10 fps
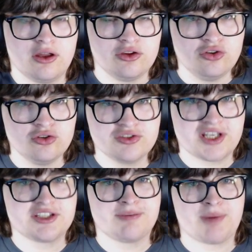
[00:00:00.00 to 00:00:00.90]
use that
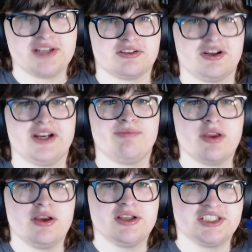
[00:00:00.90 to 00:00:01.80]
as a baseline.
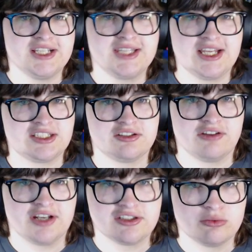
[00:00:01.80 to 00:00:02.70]
Set that
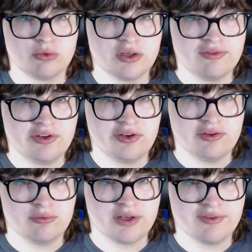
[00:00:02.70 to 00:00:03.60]
slider to
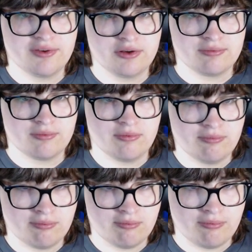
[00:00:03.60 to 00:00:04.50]
whatever
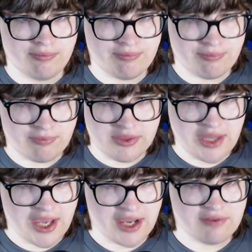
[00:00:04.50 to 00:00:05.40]

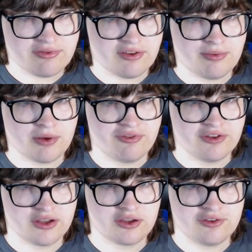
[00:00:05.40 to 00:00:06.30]
negative decibel
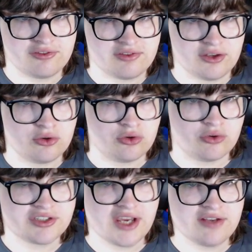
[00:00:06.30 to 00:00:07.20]
figure that you set your
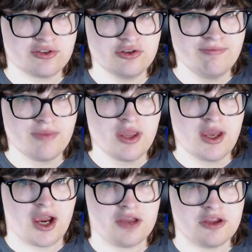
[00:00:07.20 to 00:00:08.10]
noise gate to,
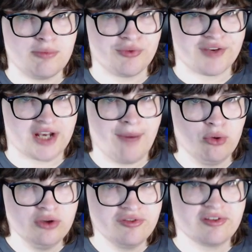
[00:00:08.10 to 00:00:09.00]
and then move it
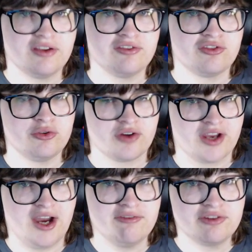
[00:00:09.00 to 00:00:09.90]
upwards until you're
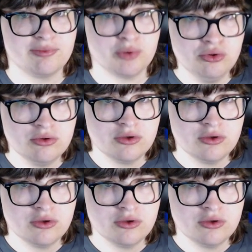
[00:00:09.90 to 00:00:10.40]
comfortable